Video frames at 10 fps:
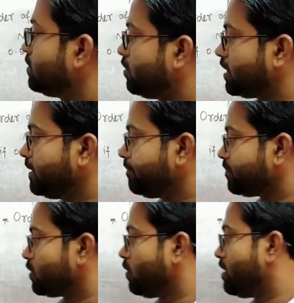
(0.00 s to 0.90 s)
Okay,
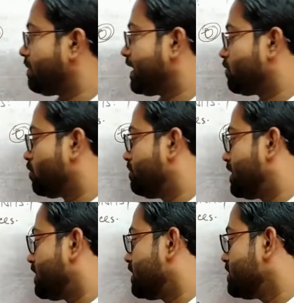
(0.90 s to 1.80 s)
1
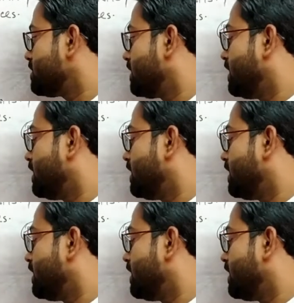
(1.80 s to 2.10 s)
micrometer is